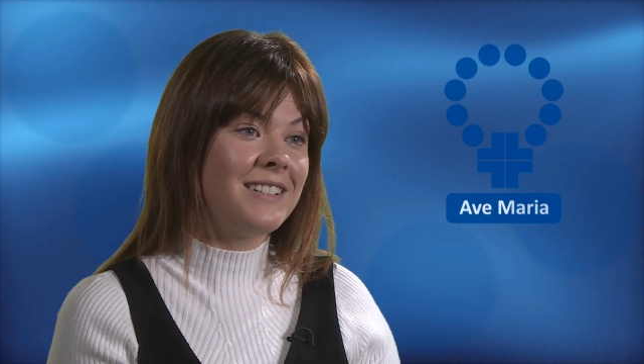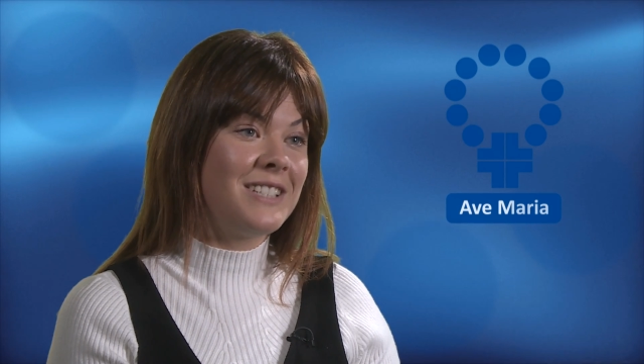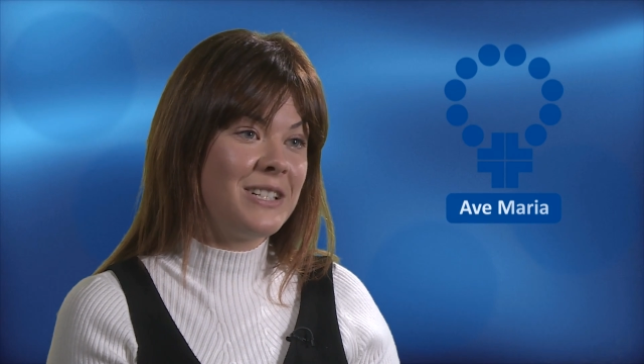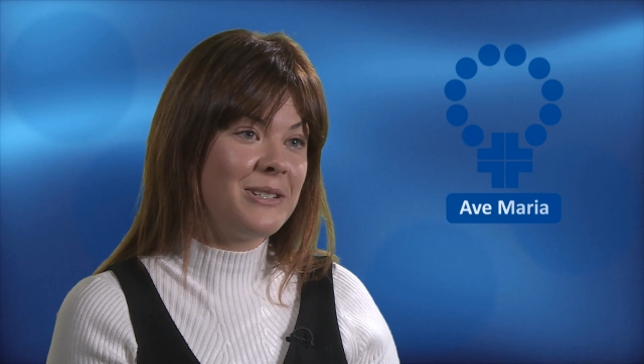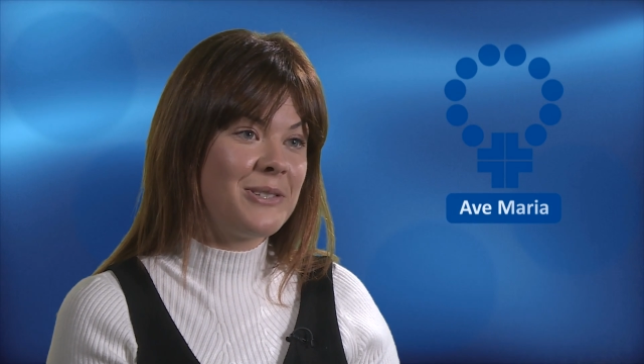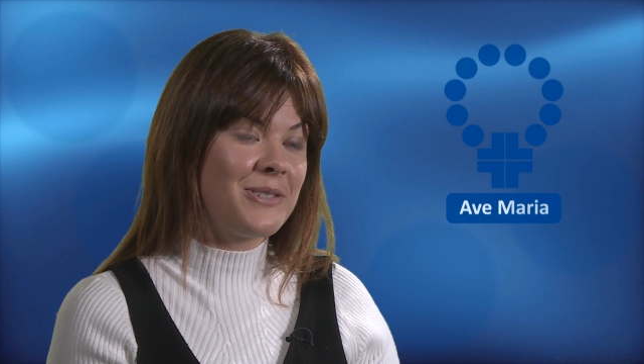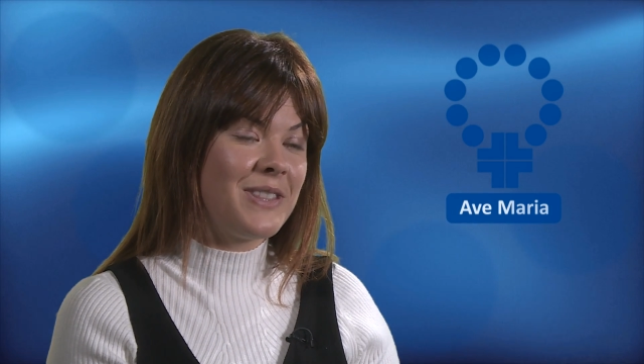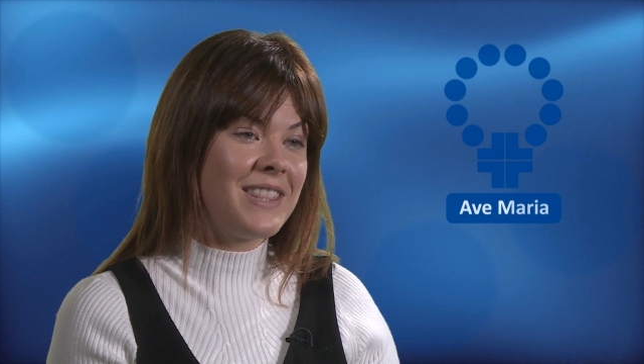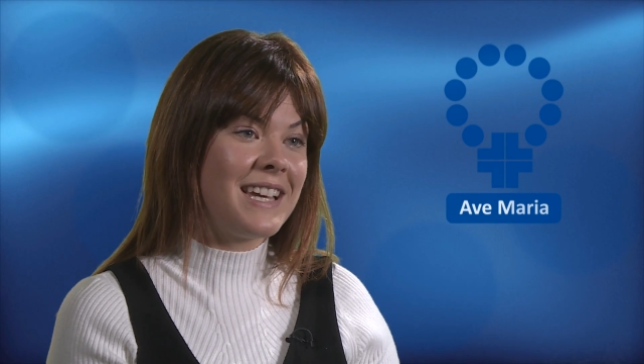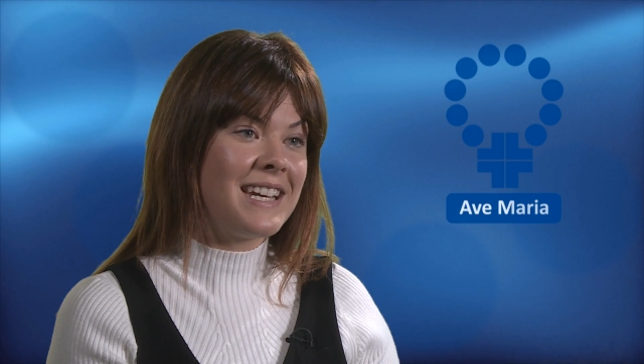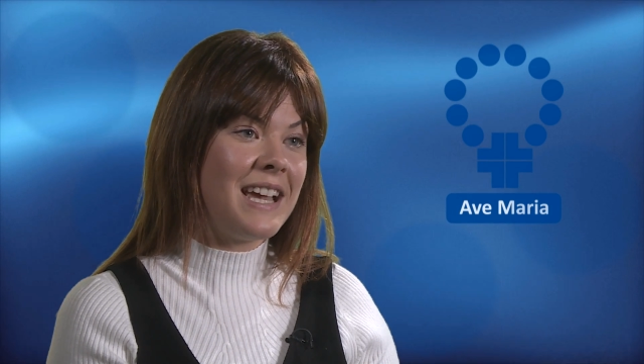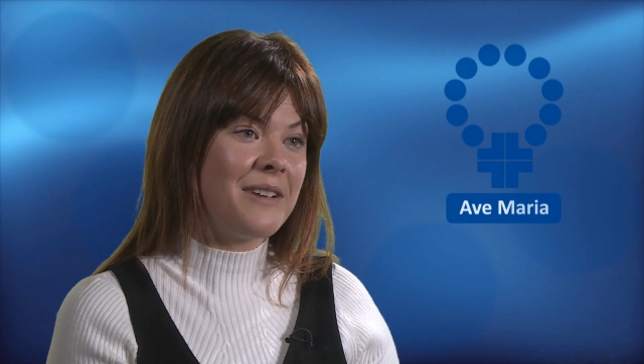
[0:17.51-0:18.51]
children
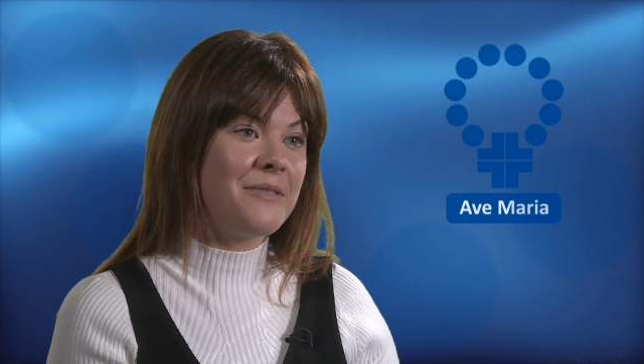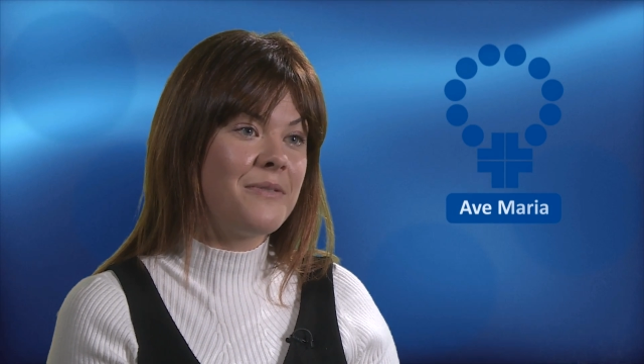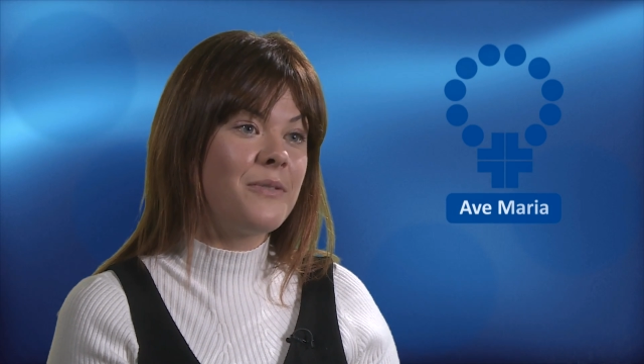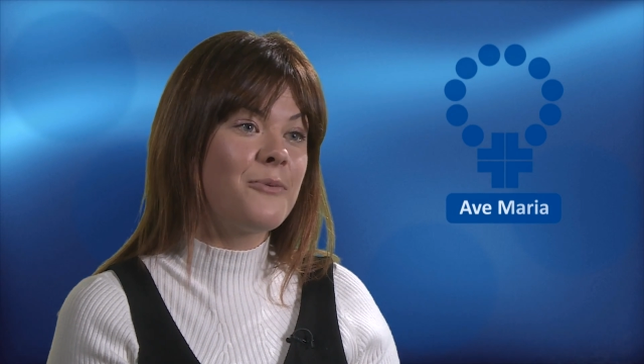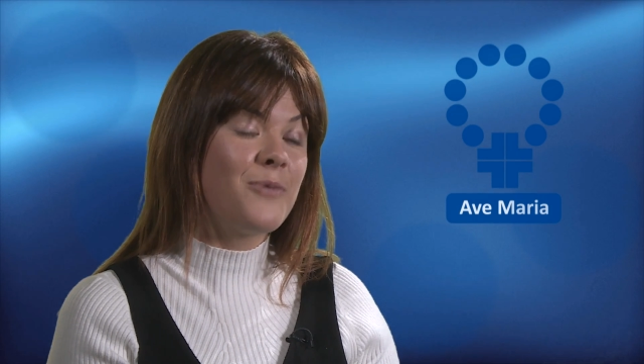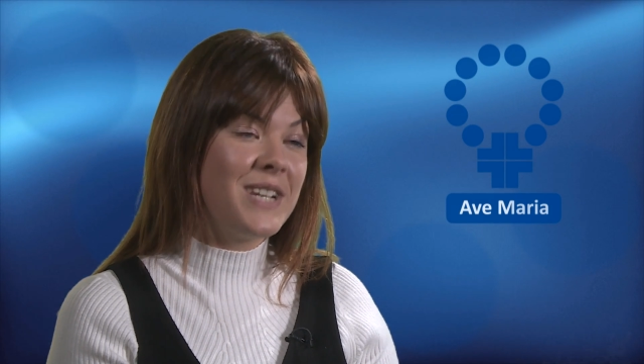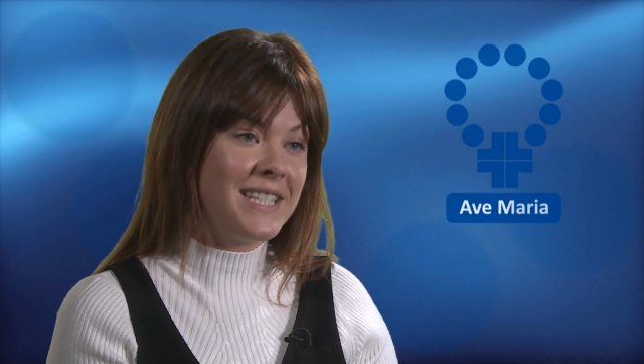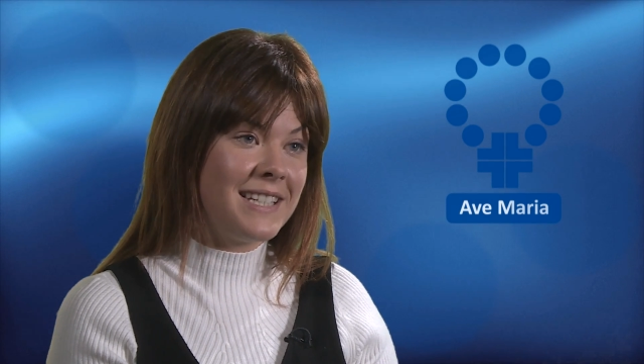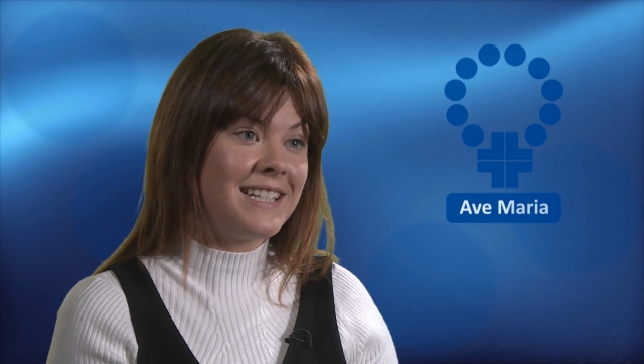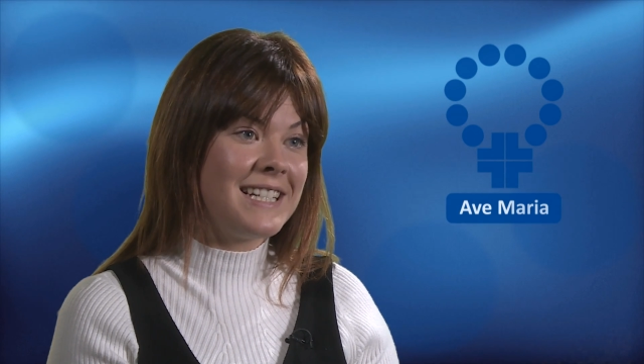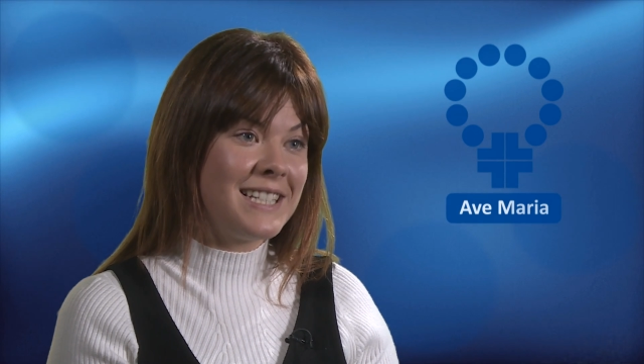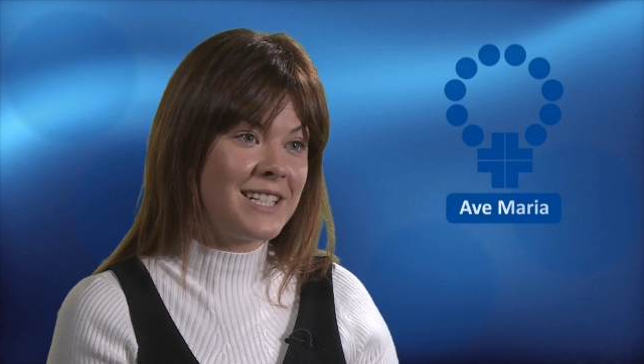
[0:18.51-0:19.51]
that have
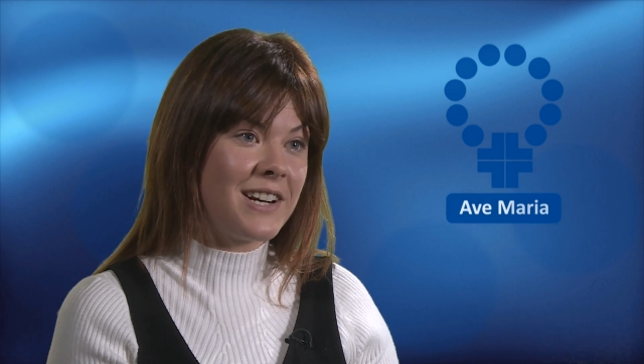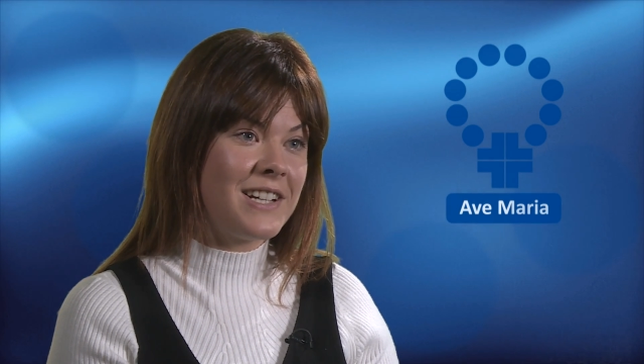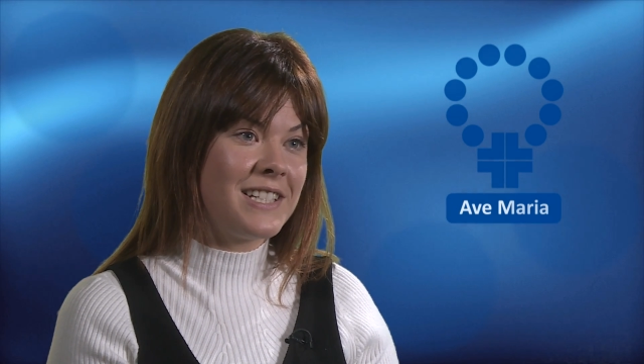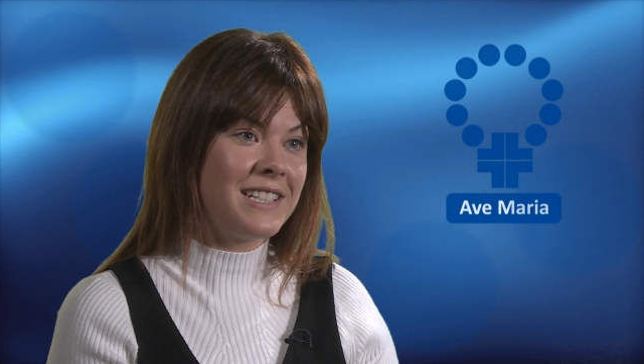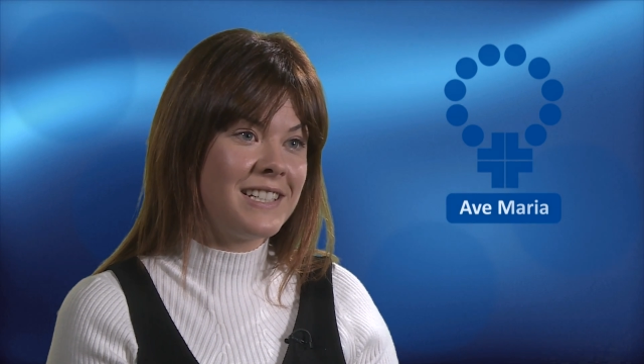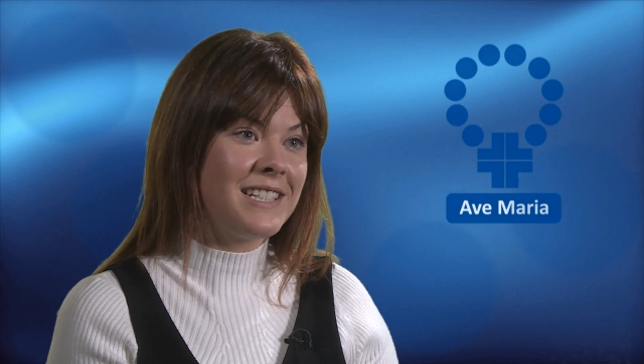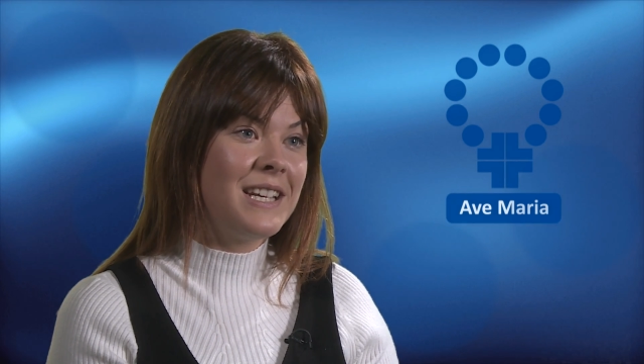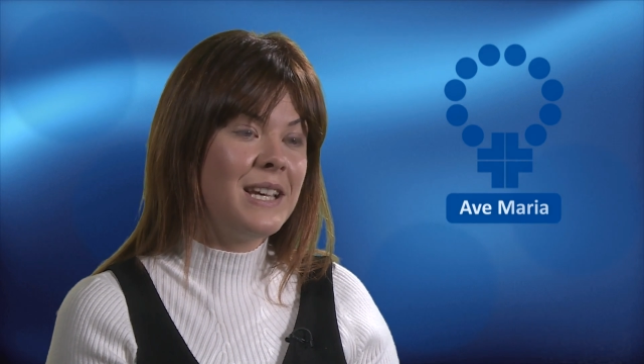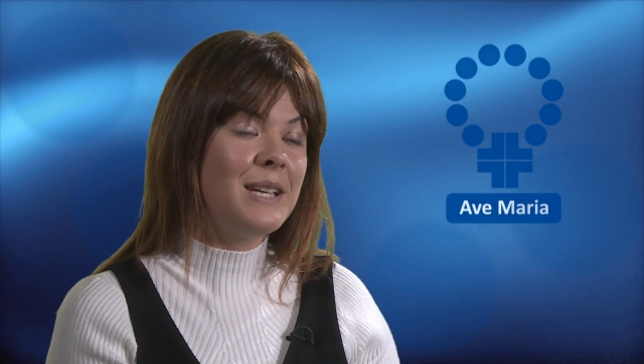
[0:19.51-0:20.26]
recently started